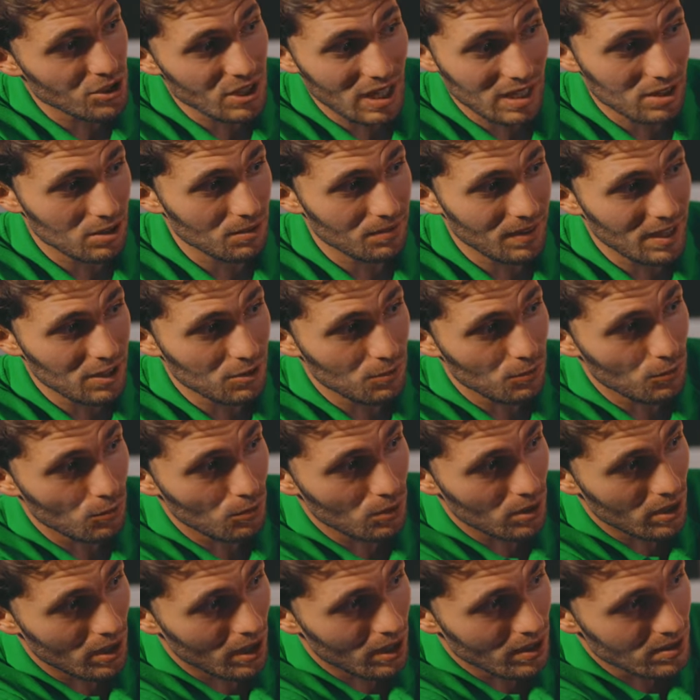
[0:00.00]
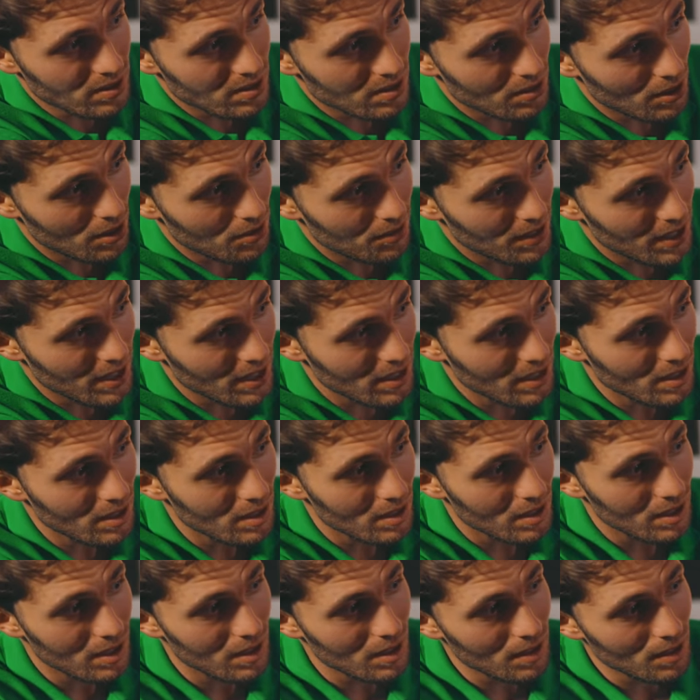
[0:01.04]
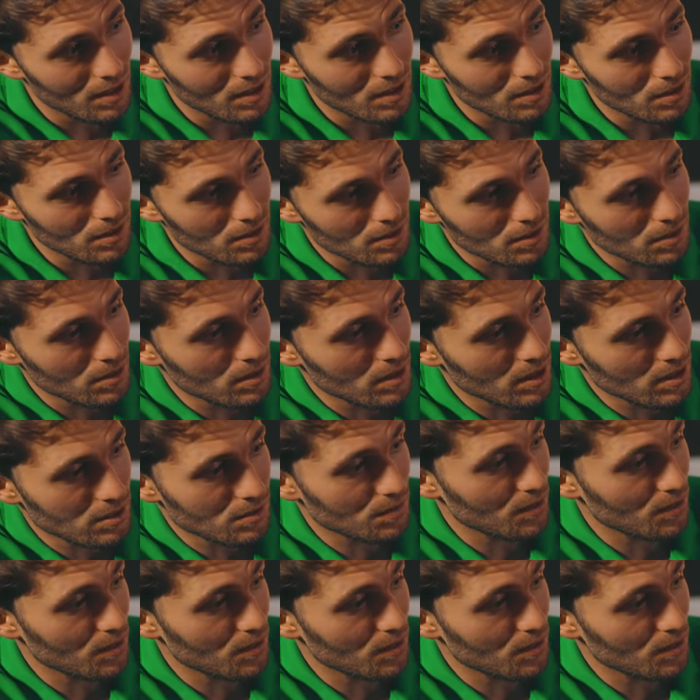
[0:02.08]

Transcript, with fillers: check the weather forecast over here. It's